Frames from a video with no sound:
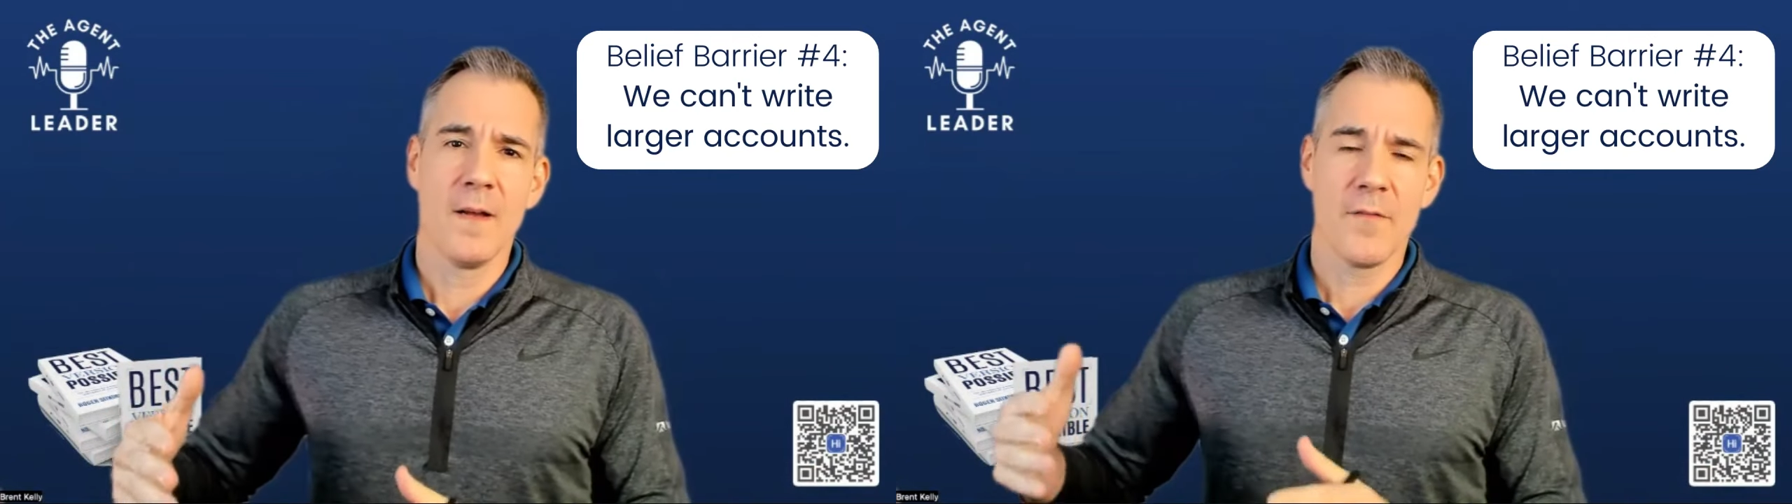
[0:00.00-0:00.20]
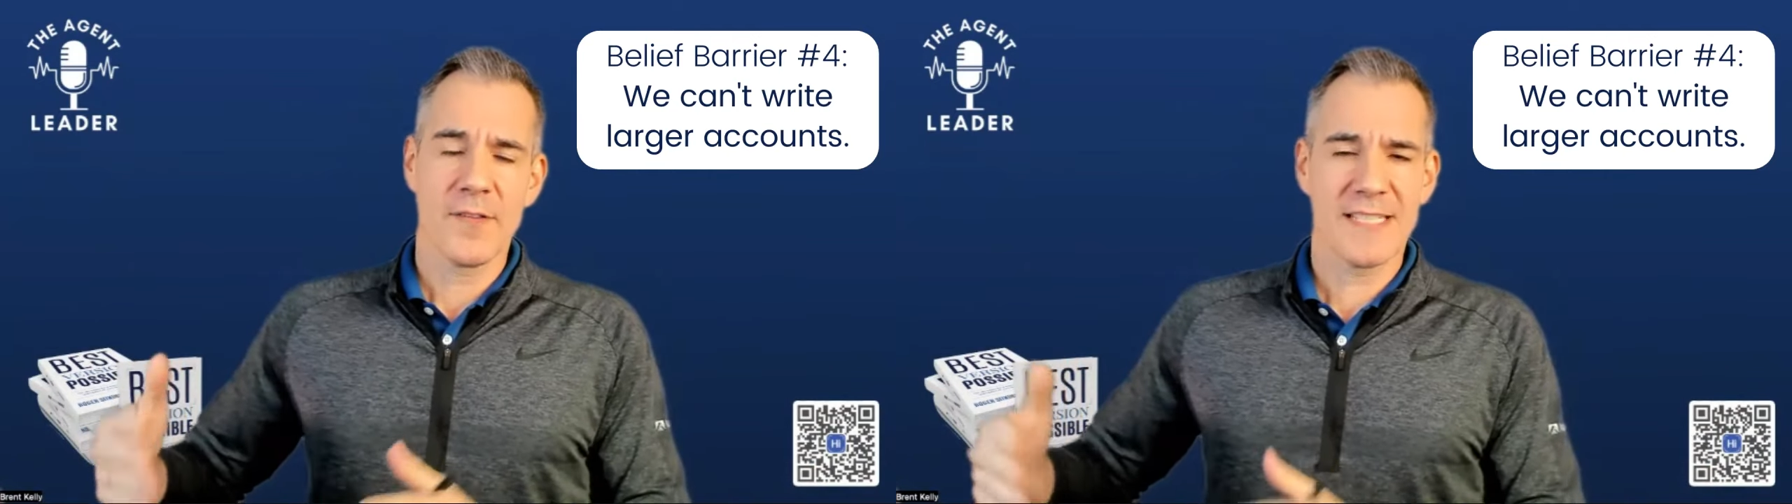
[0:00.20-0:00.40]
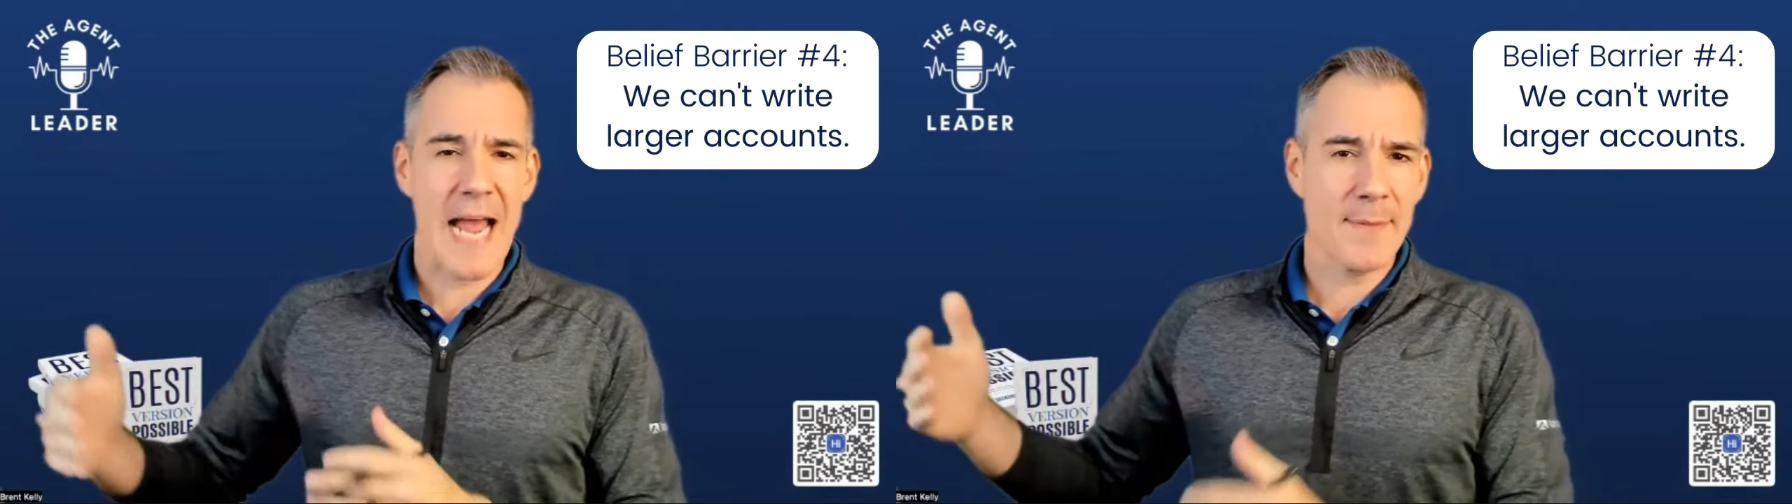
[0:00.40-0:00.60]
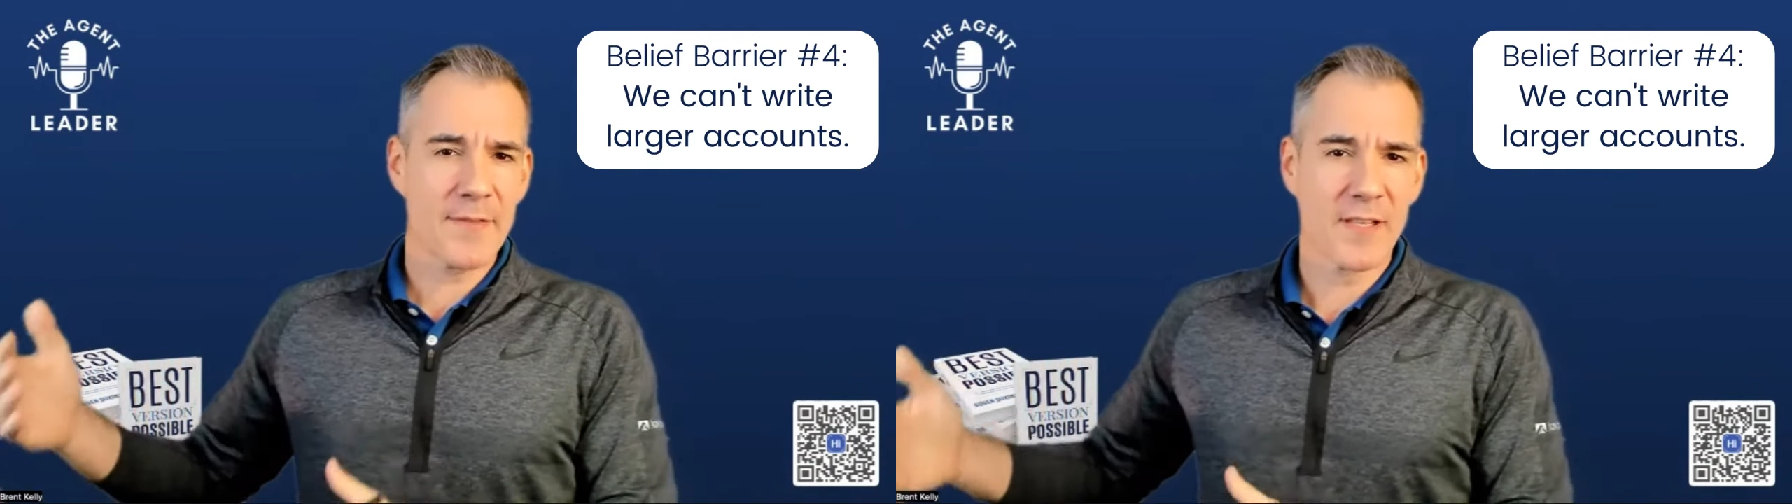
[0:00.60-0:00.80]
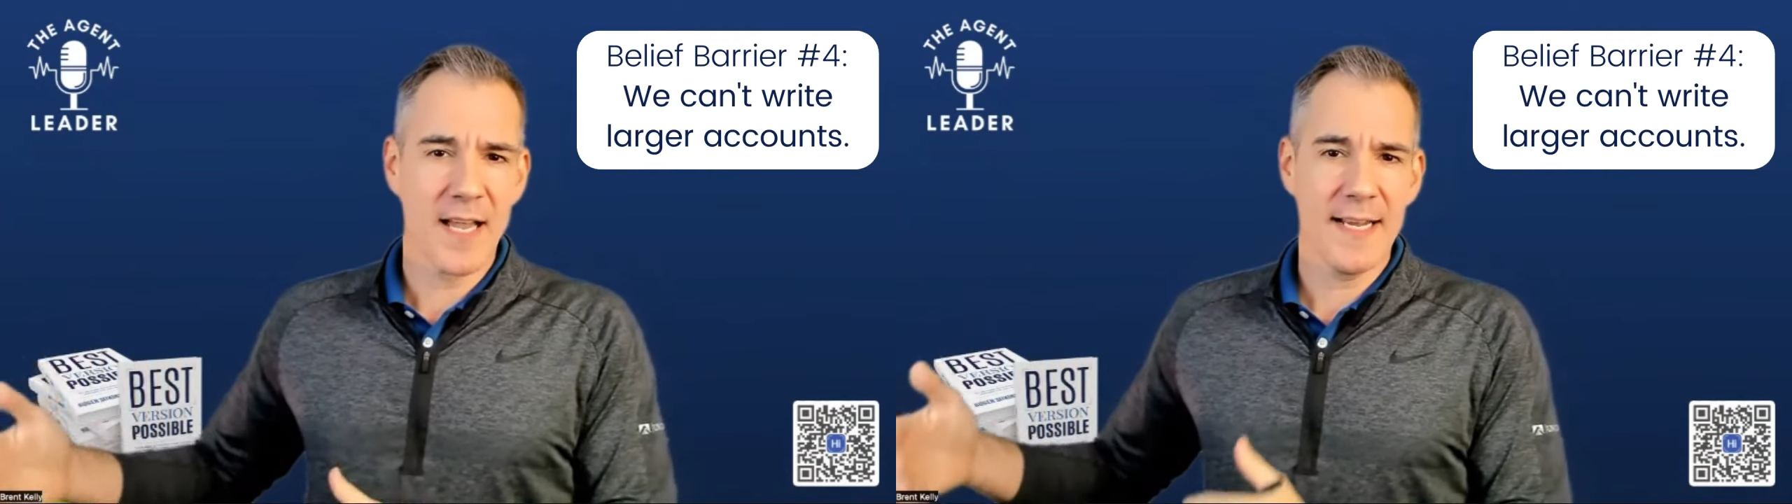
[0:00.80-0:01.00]
for the type
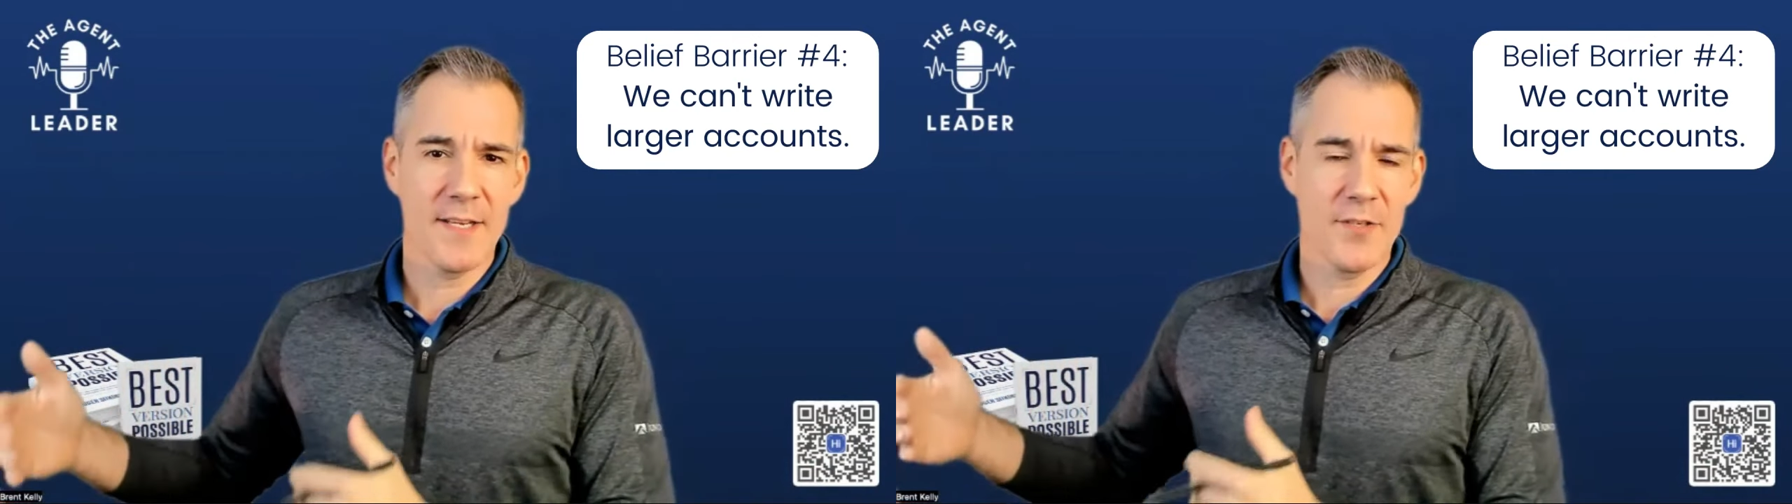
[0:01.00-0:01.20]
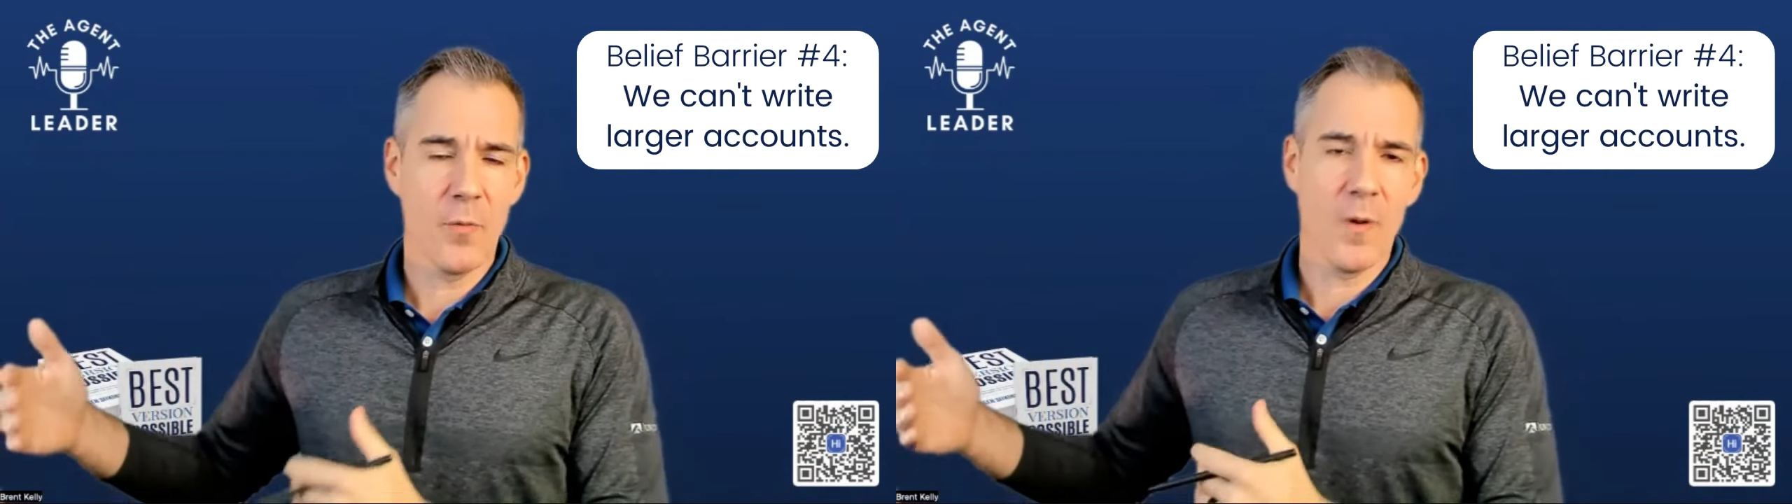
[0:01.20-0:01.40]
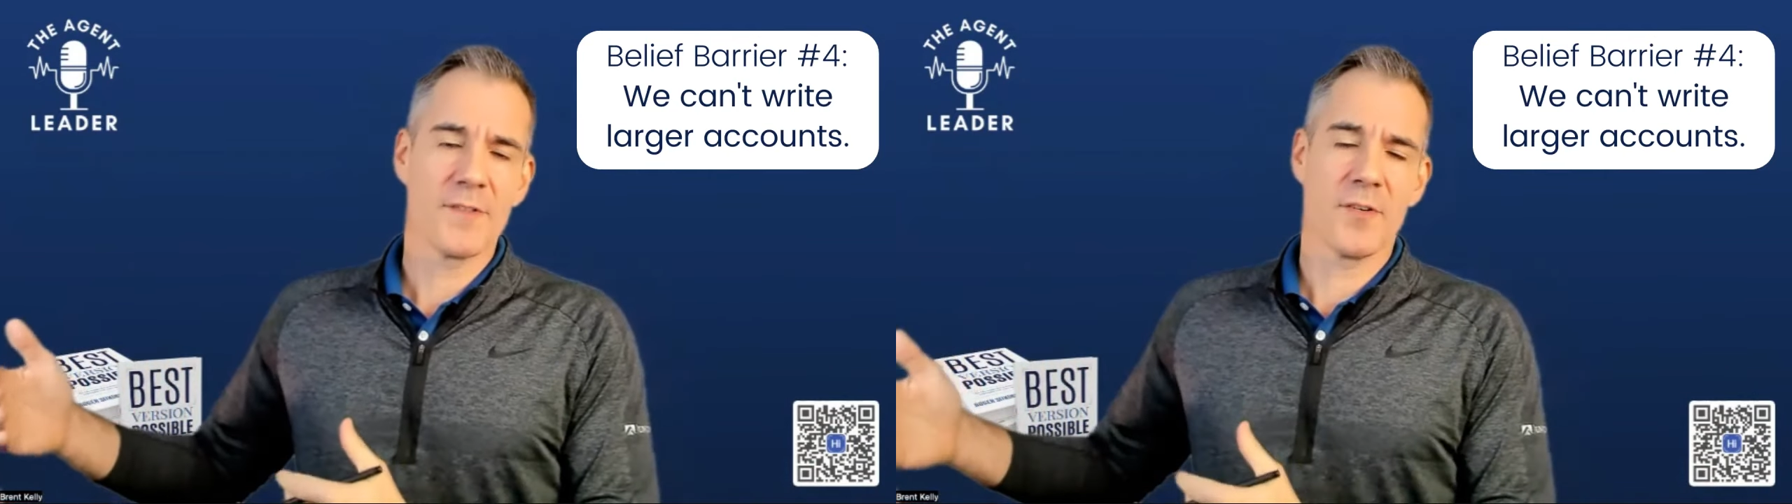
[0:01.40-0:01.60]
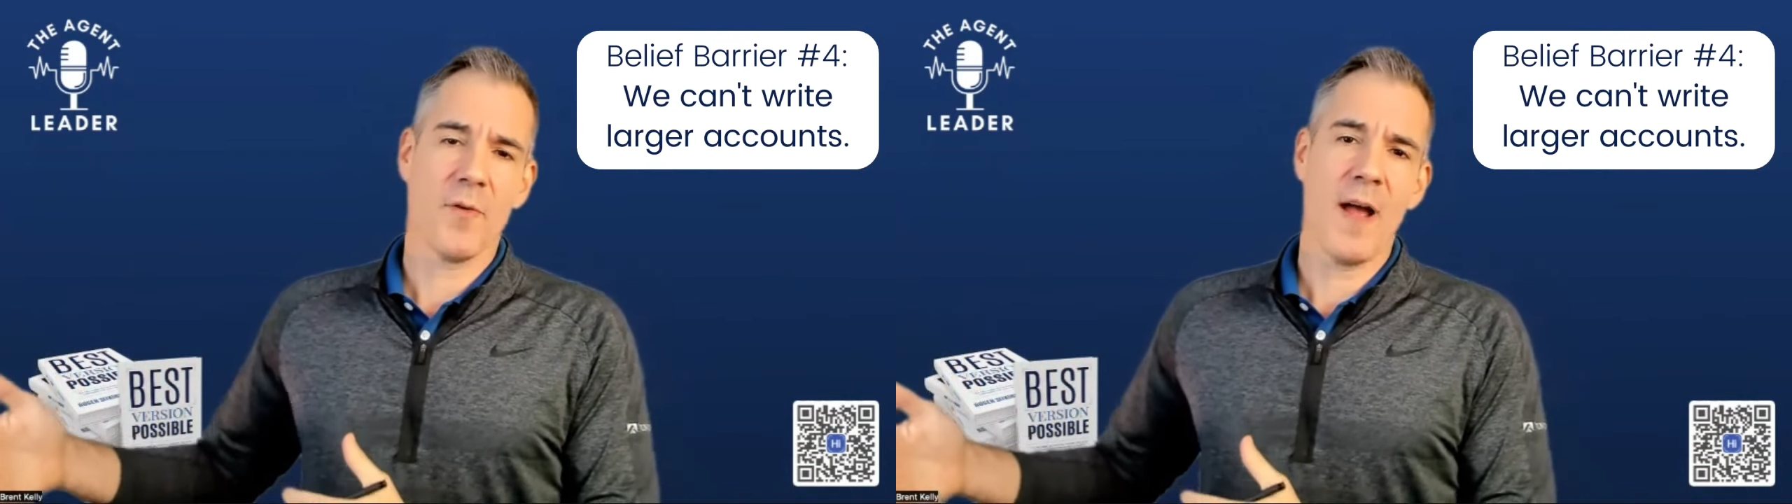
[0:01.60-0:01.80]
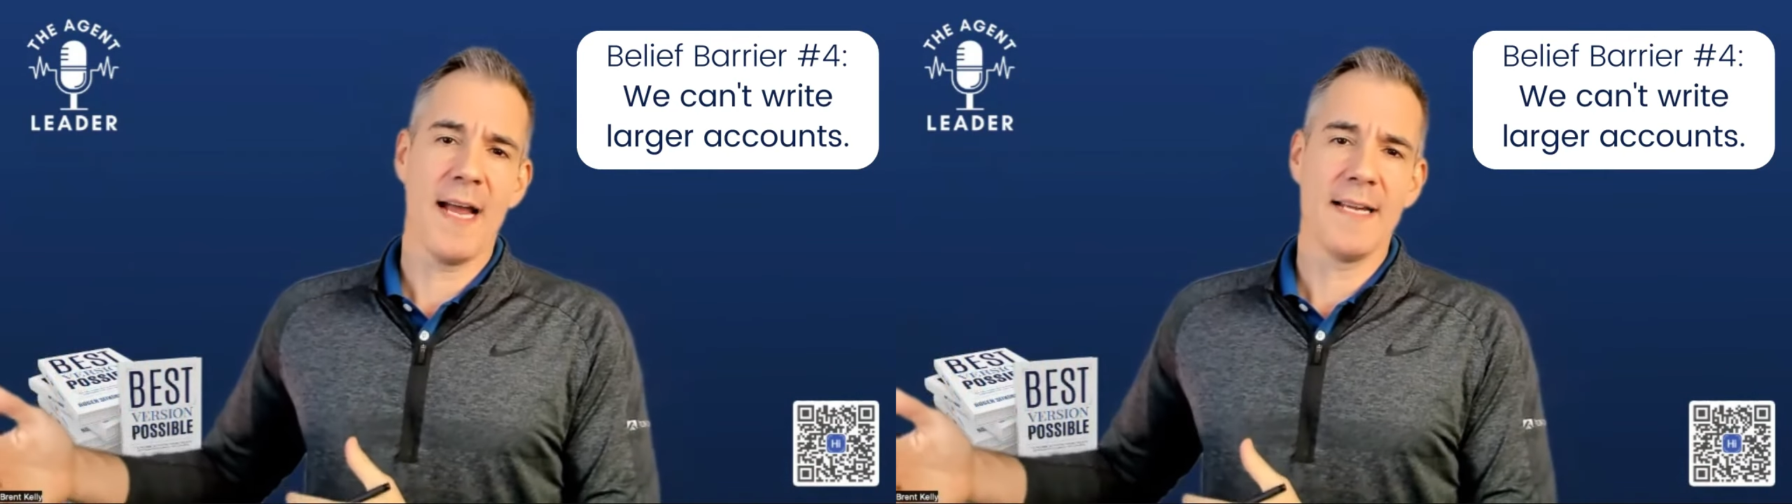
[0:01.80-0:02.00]
of client you want to
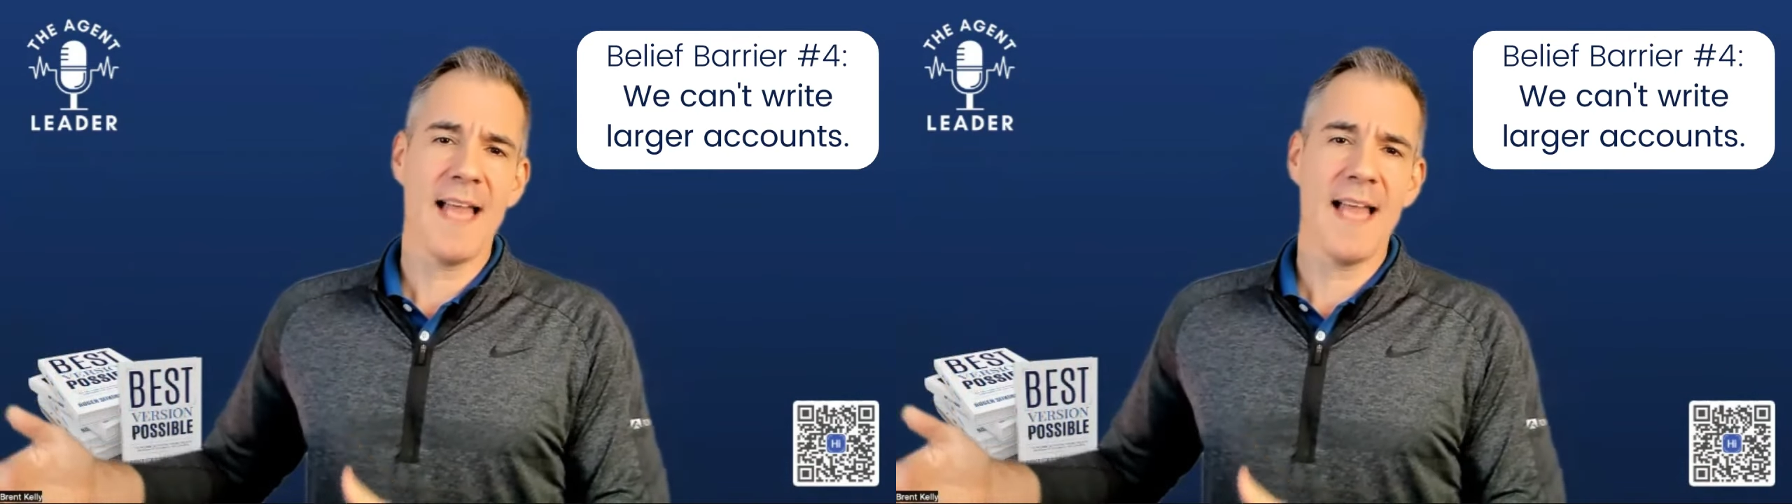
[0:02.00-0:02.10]
write,